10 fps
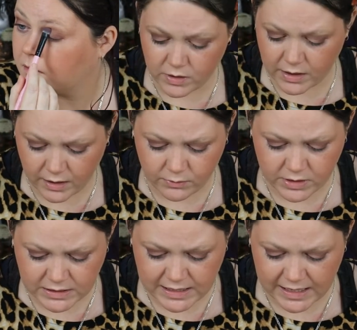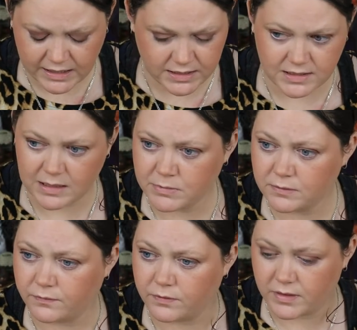Right, I want to take some
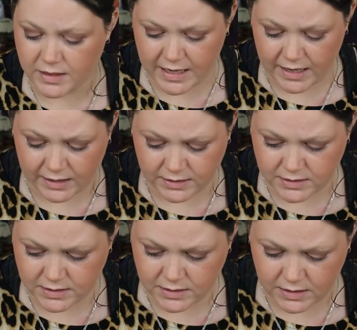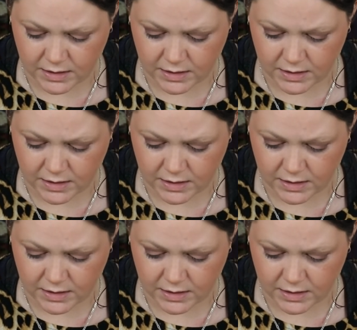of that